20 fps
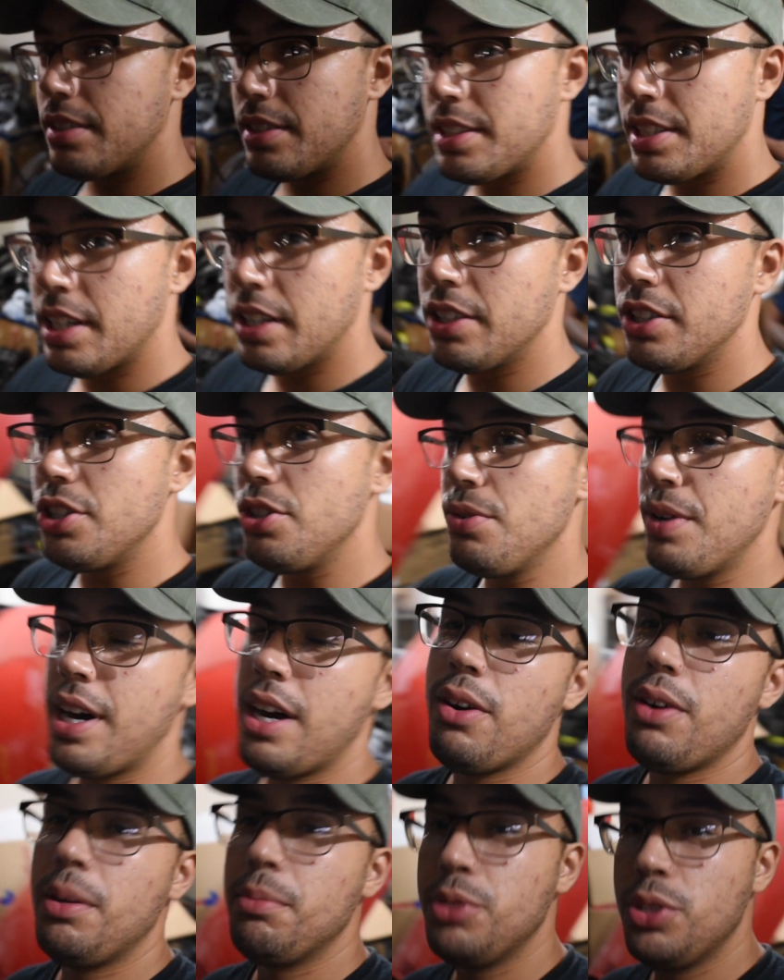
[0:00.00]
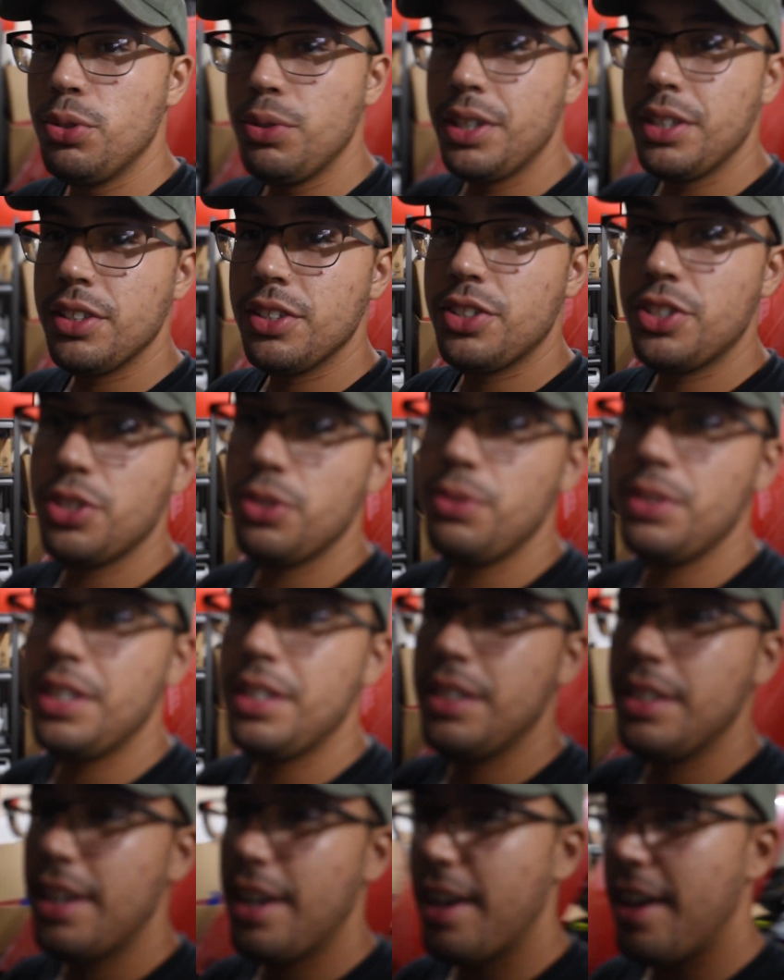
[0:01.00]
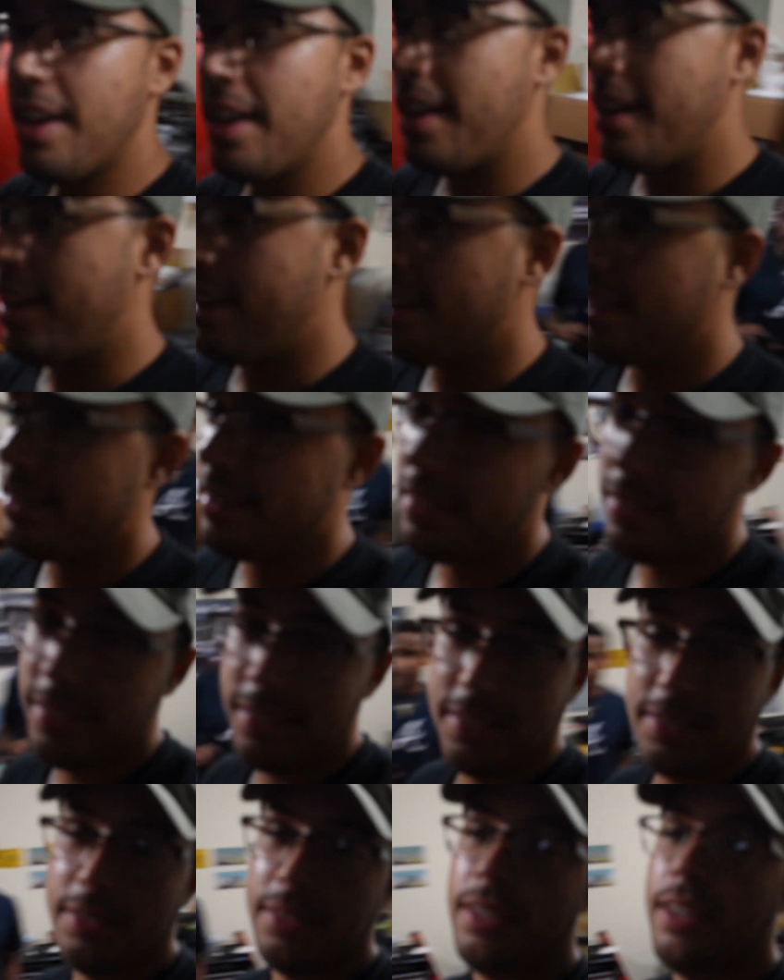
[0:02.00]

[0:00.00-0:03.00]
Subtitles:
telling you how I'm doing the tuning, and